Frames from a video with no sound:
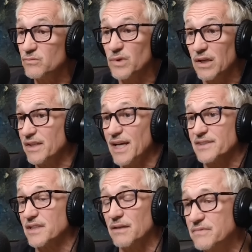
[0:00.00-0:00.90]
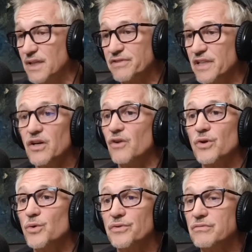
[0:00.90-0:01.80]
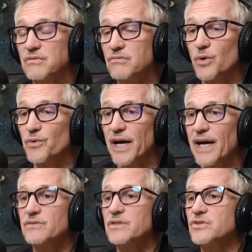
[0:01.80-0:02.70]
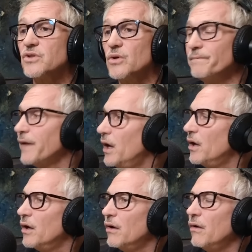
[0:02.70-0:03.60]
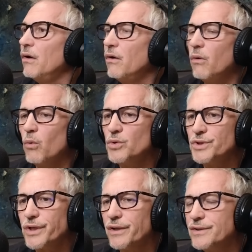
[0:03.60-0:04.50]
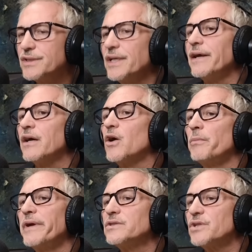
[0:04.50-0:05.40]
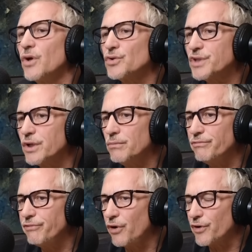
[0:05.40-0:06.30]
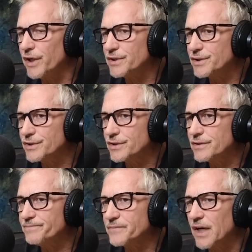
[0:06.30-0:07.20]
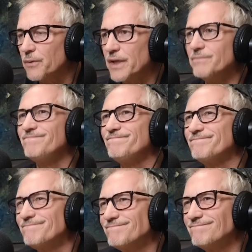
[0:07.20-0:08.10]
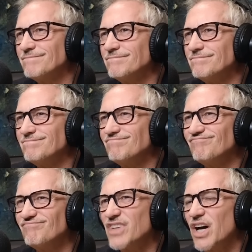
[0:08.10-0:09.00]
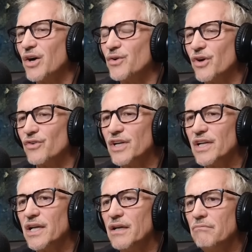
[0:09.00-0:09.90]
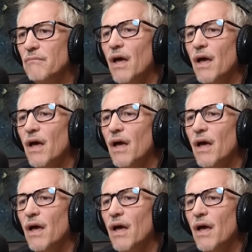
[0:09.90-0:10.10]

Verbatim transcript: well, yes, I've definitely not ruled, ruled that out at all. Would you consider coming to Nottingham Forest? I went, mm, No, not really.